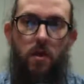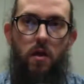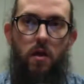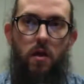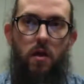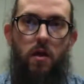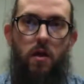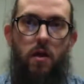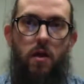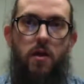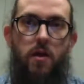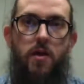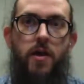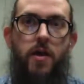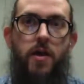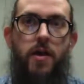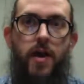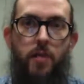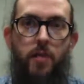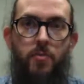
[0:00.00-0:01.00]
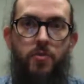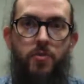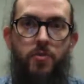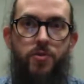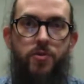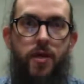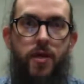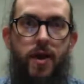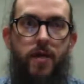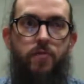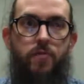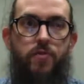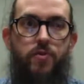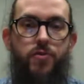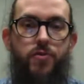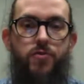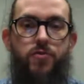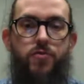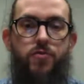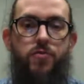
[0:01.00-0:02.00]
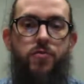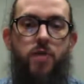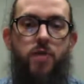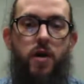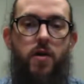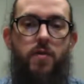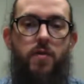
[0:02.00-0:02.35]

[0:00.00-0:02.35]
Yeah. And I happen to have 2